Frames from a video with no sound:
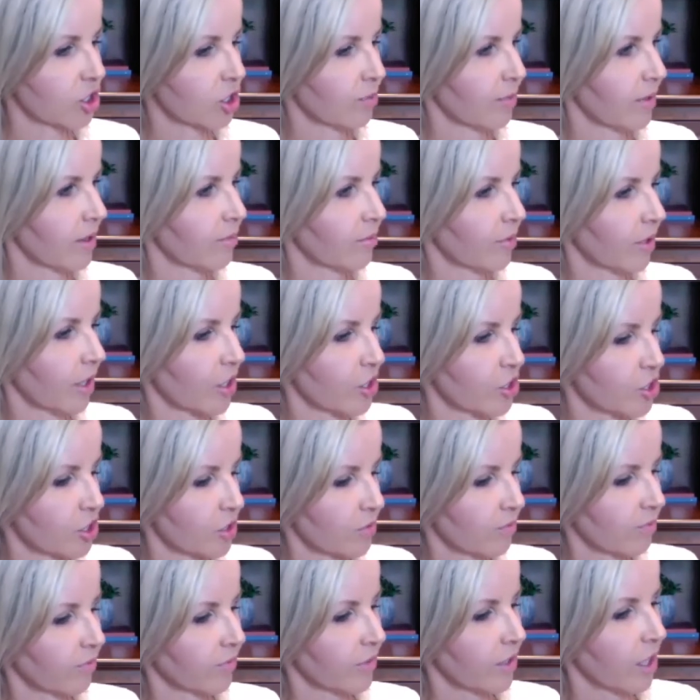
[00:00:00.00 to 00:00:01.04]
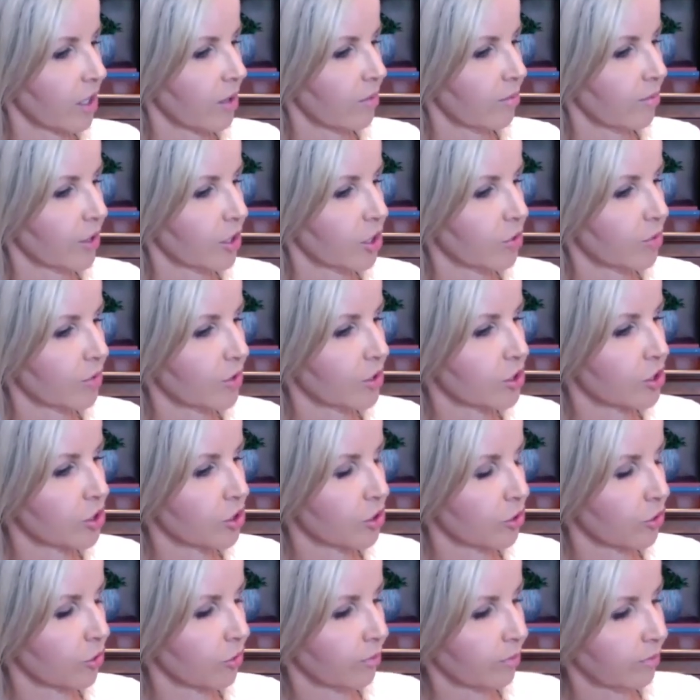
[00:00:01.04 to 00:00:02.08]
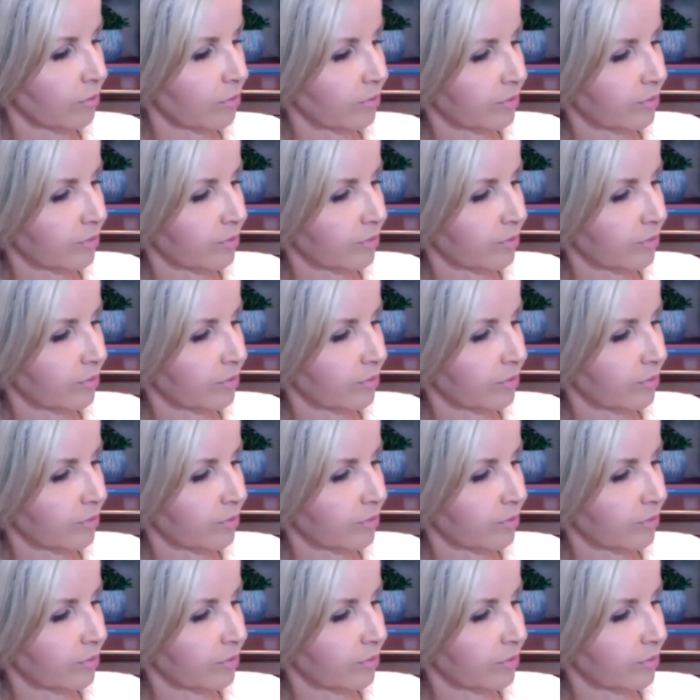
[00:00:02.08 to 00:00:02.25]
spin brush, but you would do